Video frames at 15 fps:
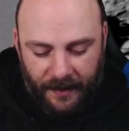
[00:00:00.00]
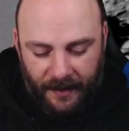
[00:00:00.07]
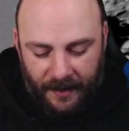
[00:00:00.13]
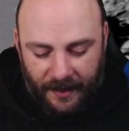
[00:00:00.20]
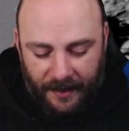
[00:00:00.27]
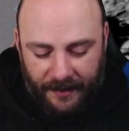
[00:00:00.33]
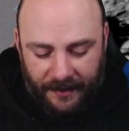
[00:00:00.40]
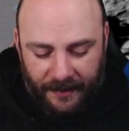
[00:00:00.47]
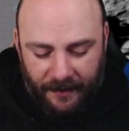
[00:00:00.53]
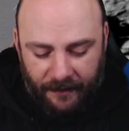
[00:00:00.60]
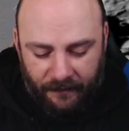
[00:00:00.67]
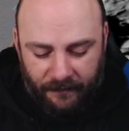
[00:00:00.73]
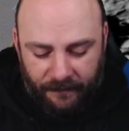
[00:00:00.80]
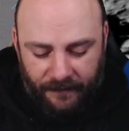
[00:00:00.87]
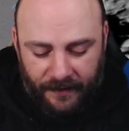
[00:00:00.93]
I
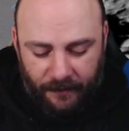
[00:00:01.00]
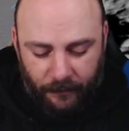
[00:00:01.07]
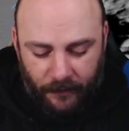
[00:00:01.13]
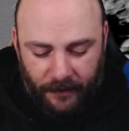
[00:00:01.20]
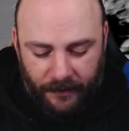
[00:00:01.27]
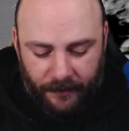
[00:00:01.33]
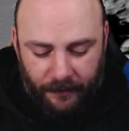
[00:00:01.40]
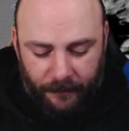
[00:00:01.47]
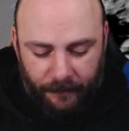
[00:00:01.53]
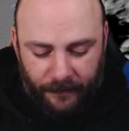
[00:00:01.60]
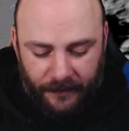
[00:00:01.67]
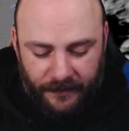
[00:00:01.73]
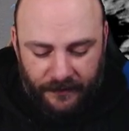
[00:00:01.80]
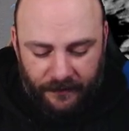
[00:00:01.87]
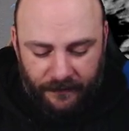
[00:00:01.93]
get V1
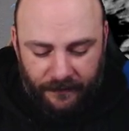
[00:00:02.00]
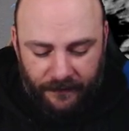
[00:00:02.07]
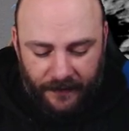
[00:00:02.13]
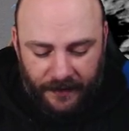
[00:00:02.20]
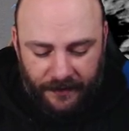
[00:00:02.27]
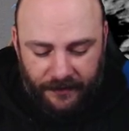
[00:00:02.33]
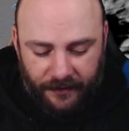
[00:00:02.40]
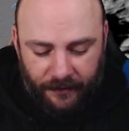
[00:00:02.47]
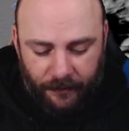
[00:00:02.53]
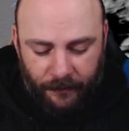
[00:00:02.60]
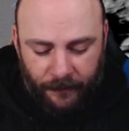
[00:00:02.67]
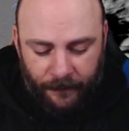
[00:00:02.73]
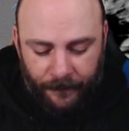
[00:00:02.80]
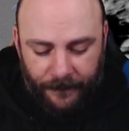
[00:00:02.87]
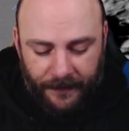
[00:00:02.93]
plus
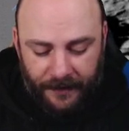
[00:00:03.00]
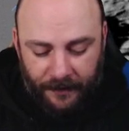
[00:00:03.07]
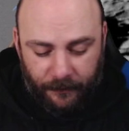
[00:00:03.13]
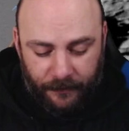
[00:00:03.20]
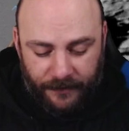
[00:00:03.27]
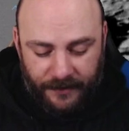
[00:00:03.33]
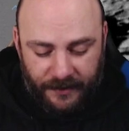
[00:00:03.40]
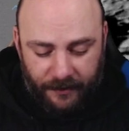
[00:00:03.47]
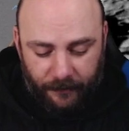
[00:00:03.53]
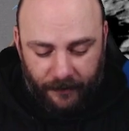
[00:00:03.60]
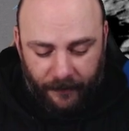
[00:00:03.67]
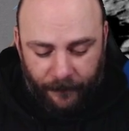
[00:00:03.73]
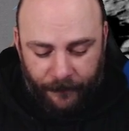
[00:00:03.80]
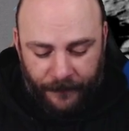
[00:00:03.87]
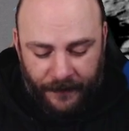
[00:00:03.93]
V2 equals
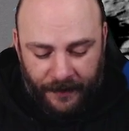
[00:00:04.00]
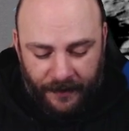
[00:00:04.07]
0.